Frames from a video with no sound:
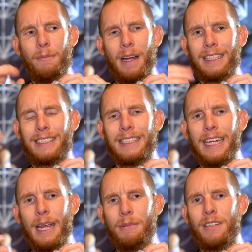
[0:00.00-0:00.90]

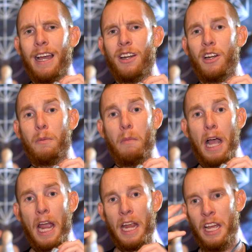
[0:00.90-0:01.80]
escape side, or
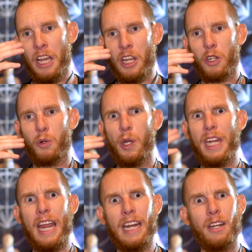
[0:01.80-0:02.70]
my
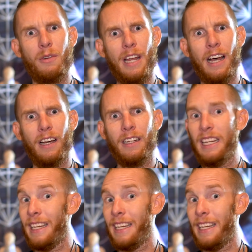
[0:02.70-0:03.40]
created reality,